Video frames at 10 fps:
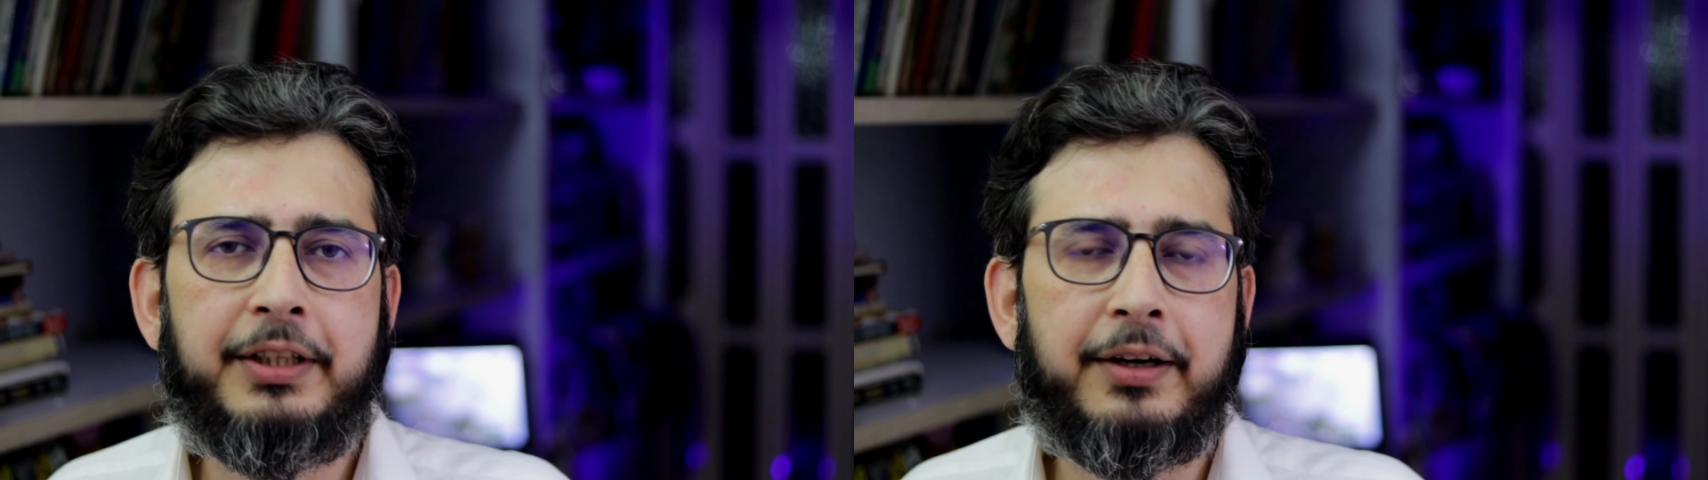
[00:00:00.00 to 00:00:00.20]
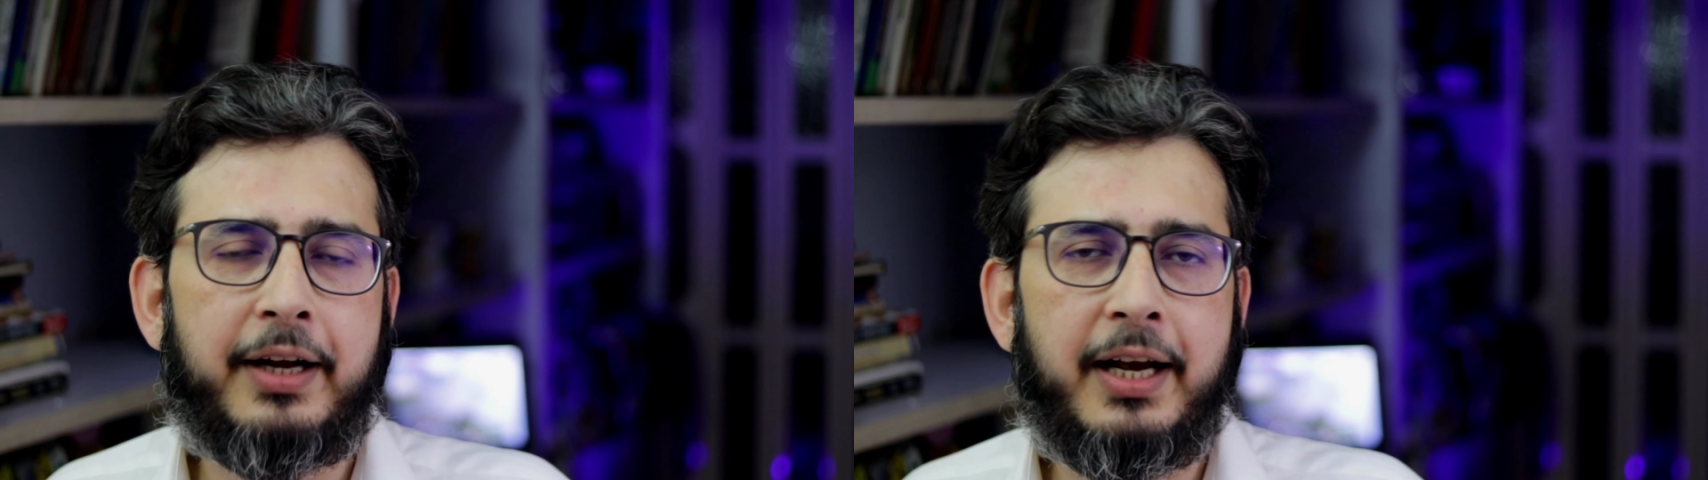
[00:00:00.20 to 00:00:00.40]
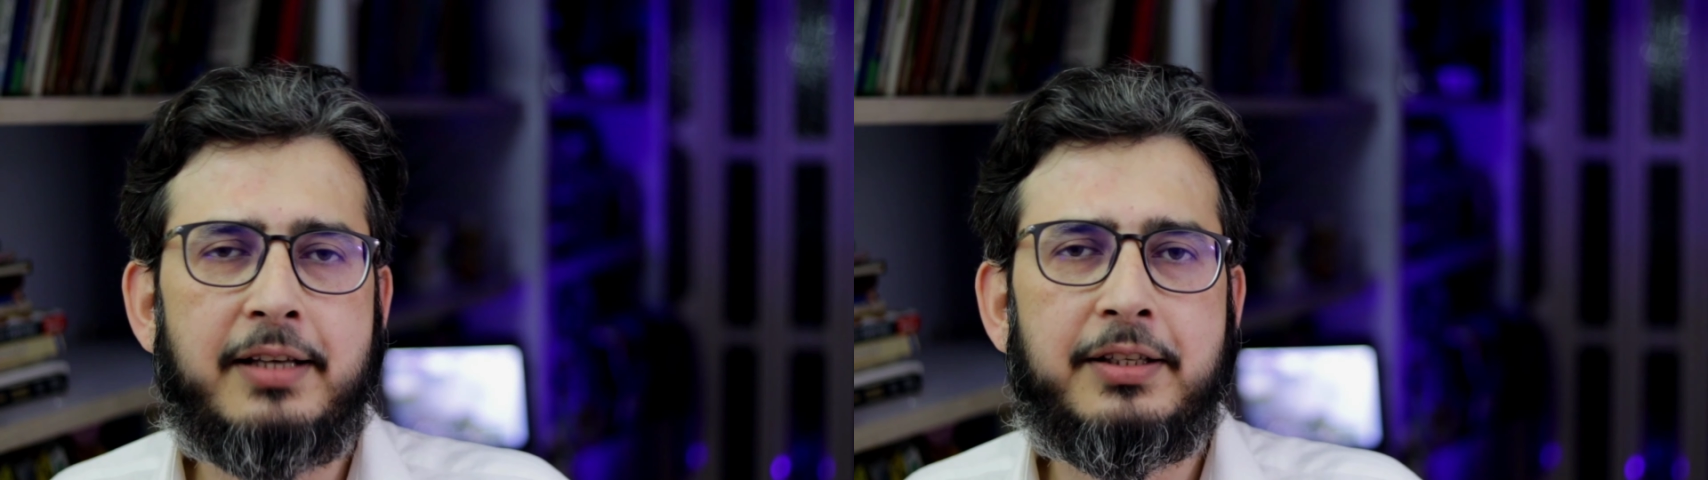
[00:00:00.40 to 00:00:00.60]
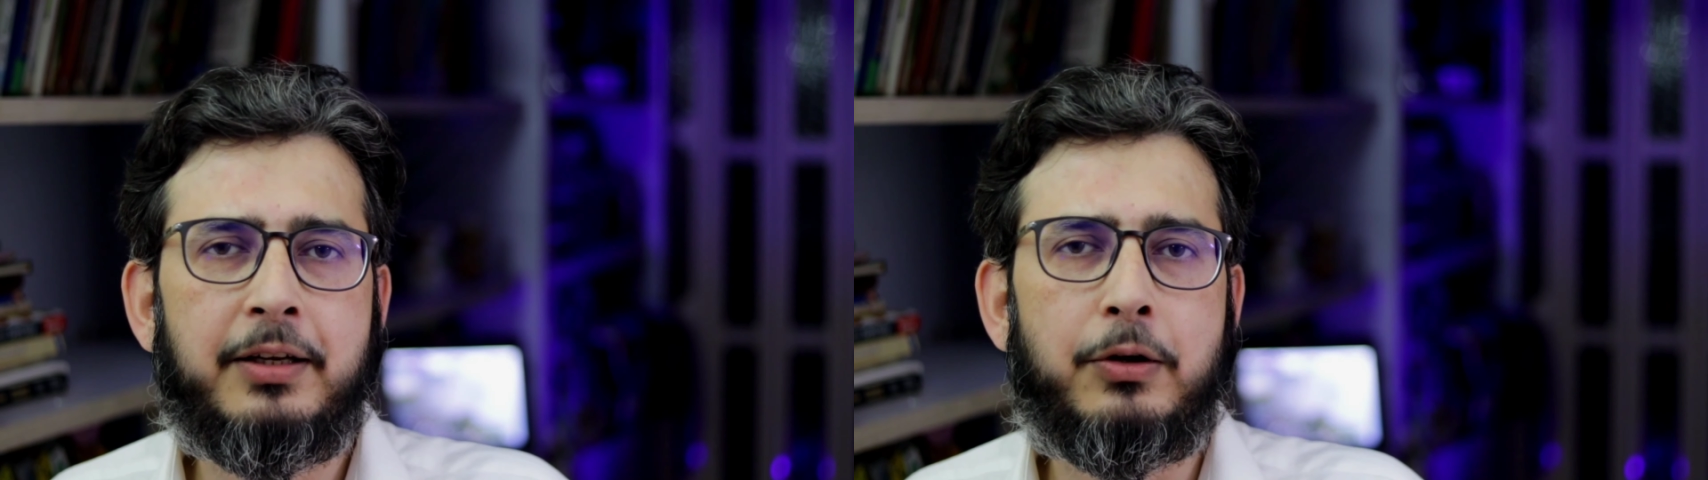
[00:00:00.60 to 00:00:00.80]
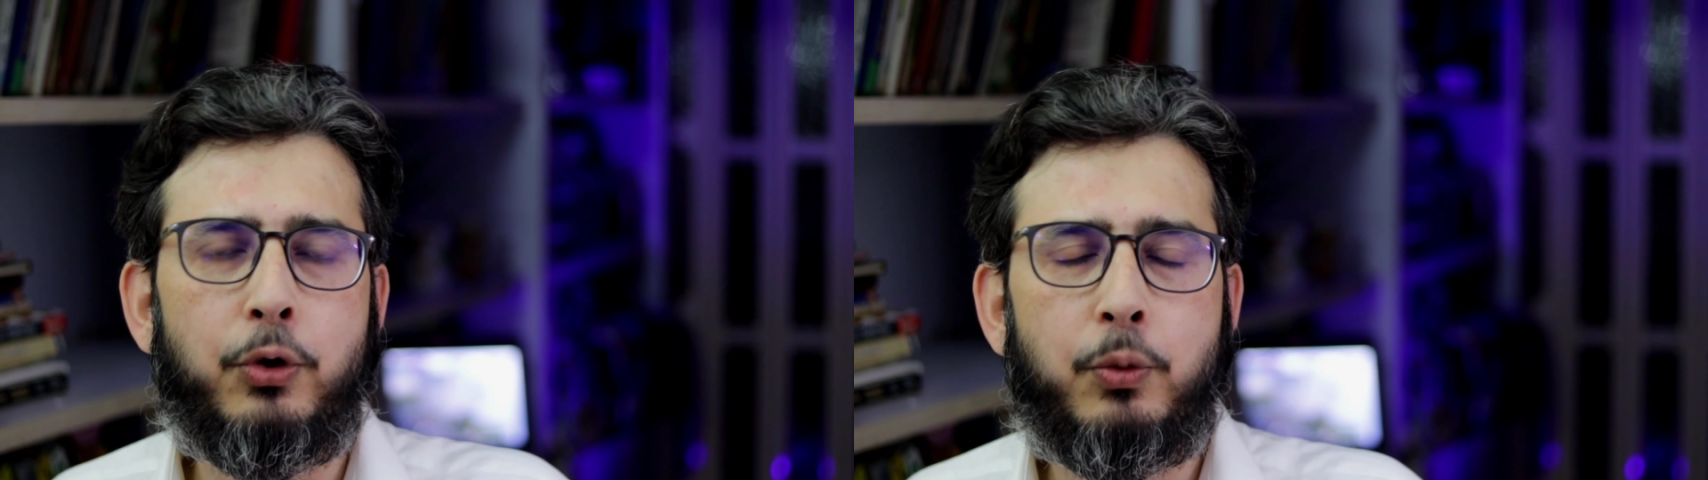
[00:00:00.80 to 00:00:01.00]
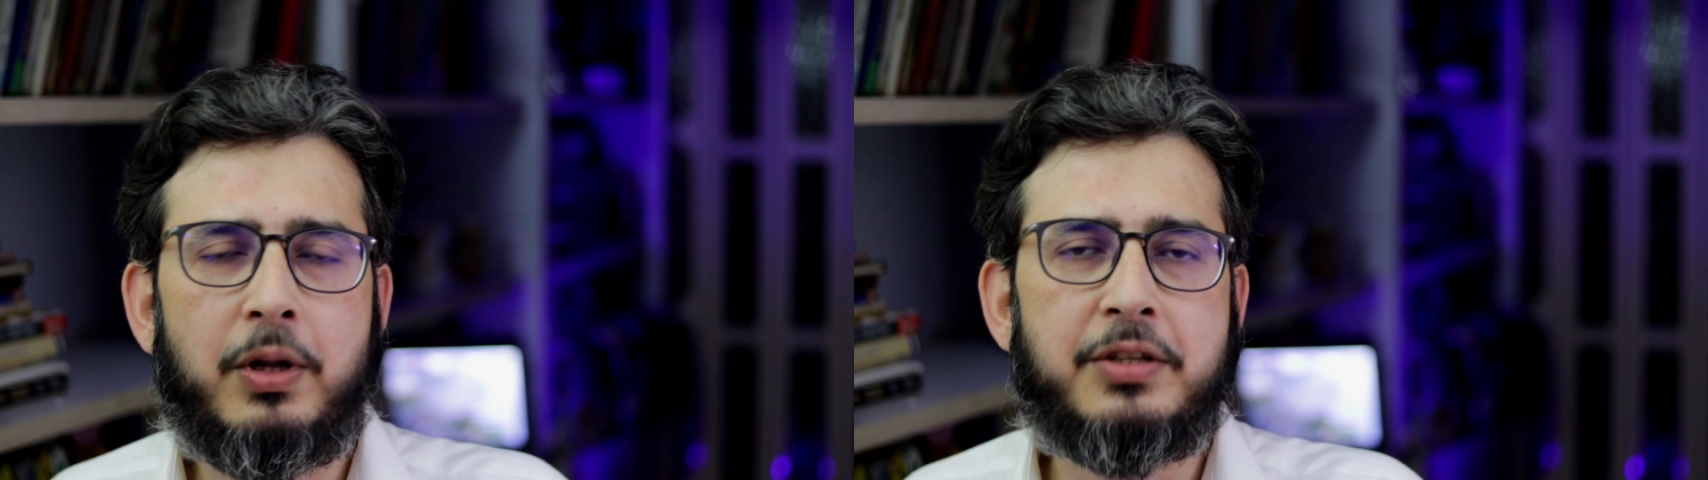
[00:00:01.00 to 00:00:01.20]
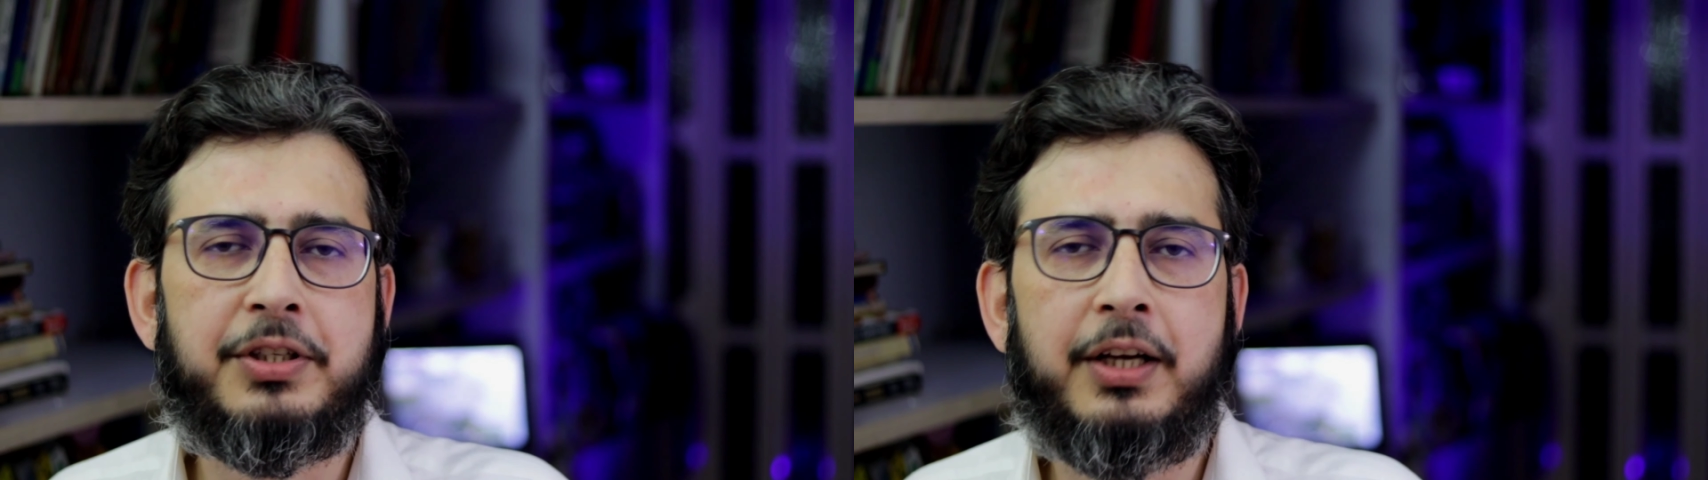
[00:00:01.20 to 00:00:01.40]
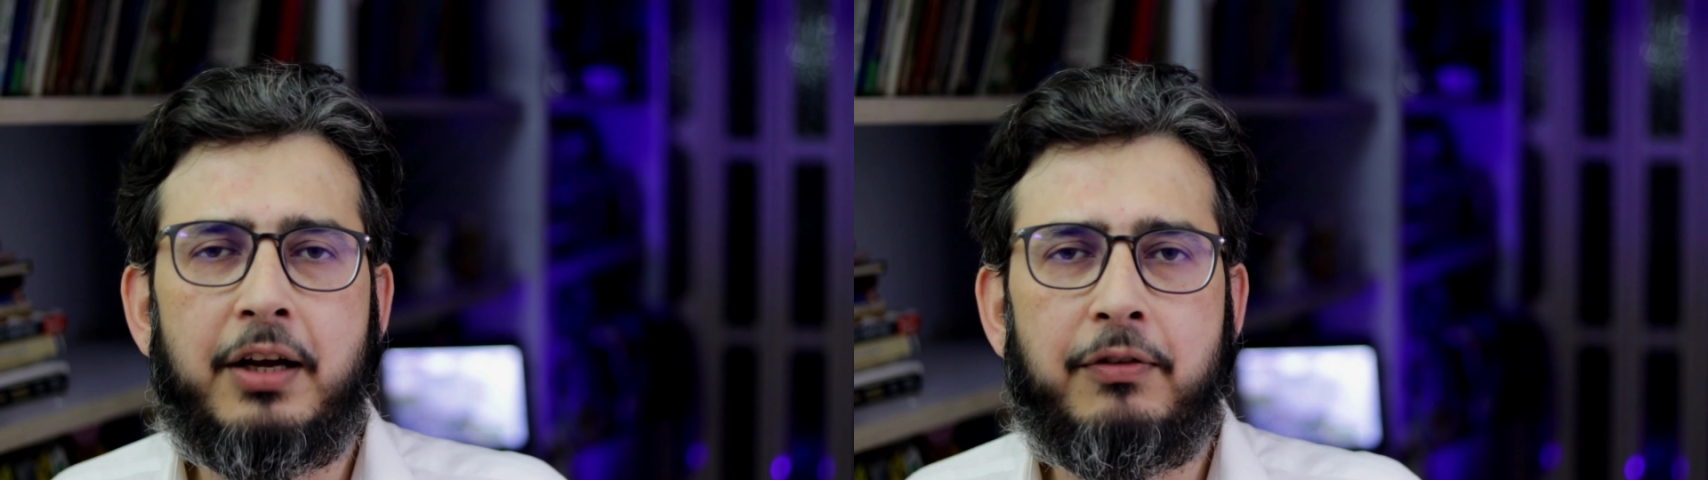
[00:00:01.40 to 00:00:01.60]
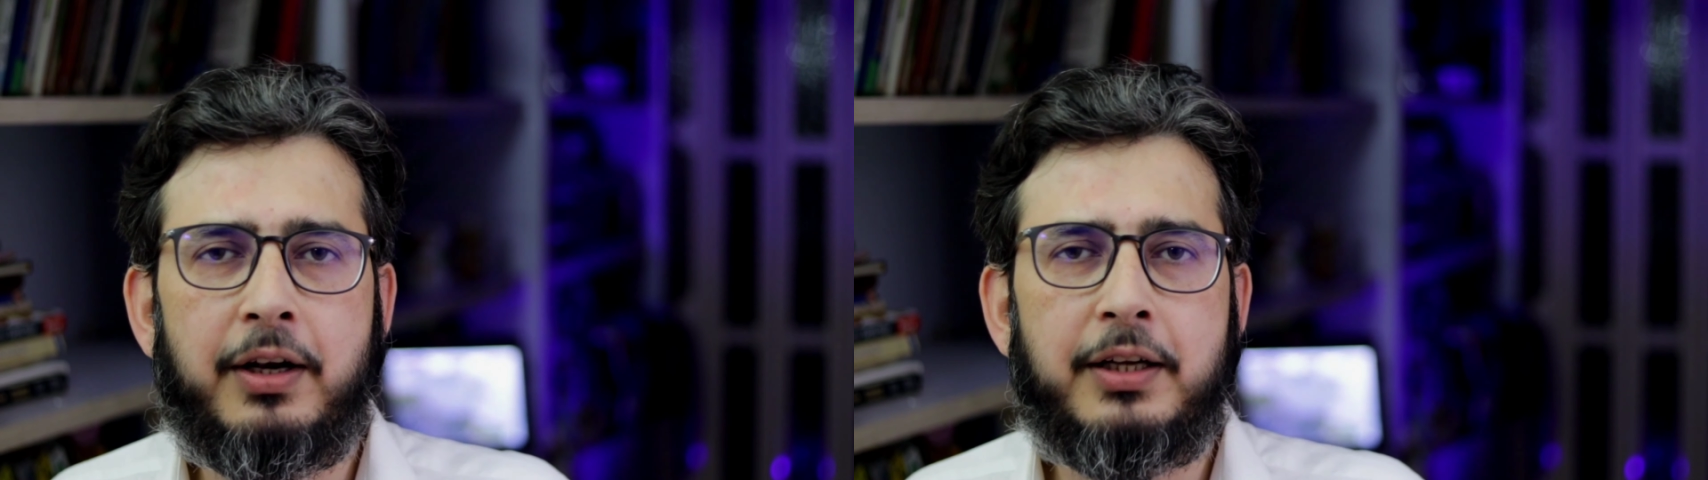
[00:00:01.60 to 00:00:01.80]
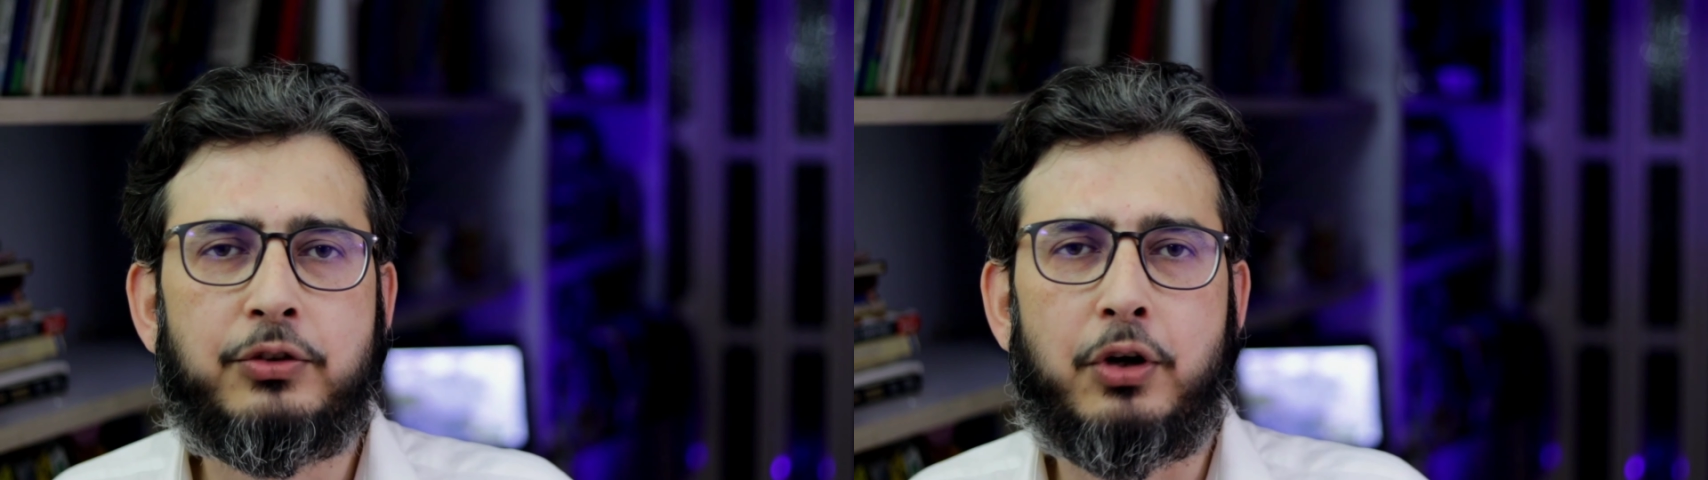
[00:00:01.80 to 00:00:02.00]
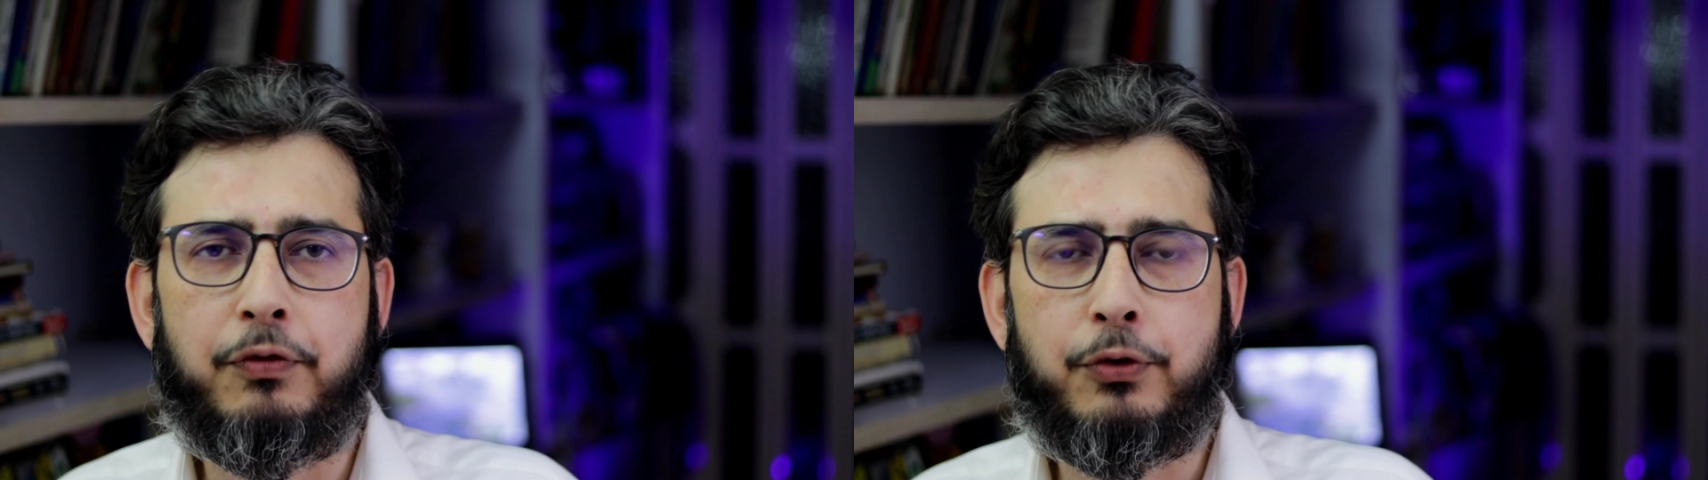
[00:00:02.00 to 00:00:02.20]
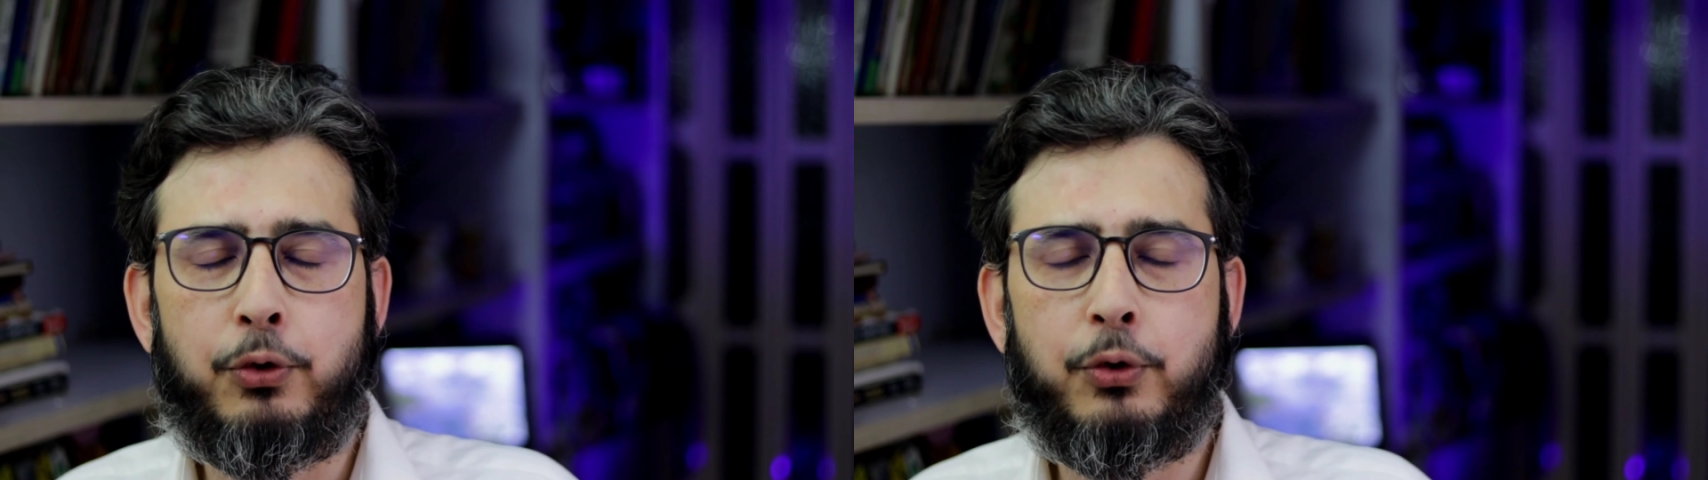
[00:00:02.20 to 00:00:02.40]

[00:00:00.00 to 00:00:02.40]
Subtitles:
the rise in global sea level is of